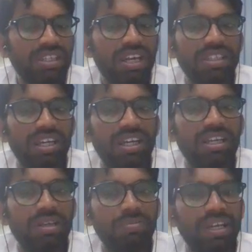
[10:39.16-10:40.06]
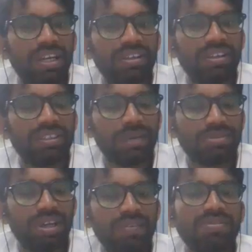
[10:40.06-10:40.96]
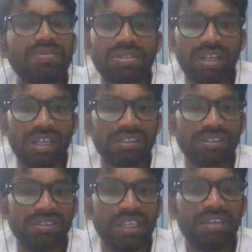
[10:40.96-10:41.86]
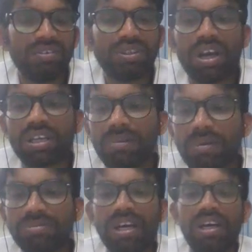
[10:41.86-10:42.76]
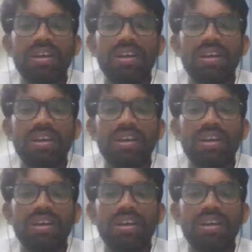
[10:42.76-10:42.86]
the main types of salts. Then you talk about the